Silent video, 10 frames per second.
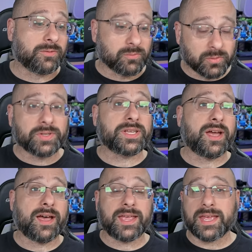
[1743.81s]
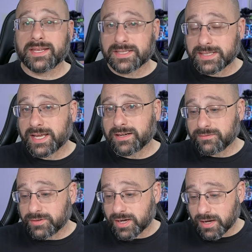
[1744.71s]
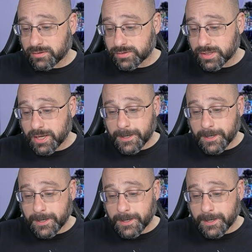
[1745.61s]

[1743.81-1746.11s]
really high-end set of goggles.